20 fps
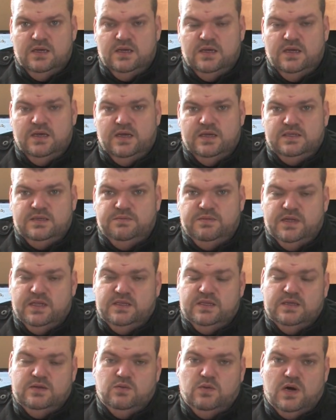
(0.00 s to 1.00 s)
it has a
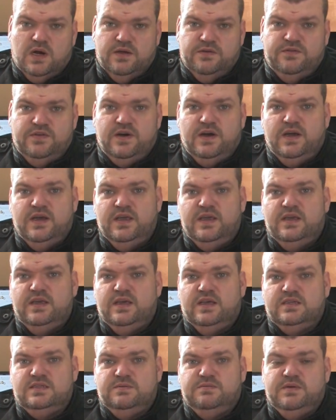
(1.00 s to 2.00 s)
built-in Wi-Fi, it
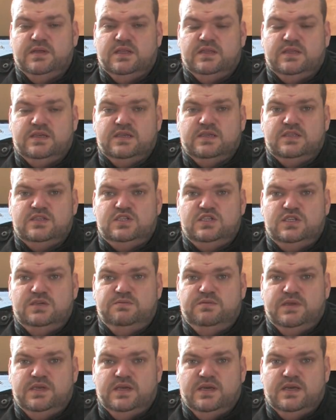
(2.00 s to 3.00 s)
has a built-in
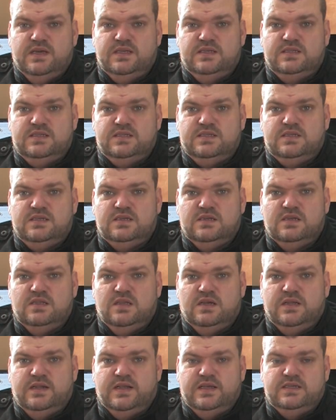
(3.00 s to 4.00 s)
GPS
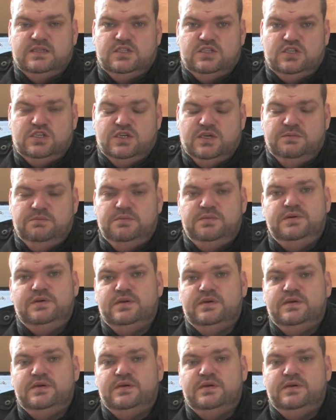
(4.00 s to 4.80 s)
GLONASS chip,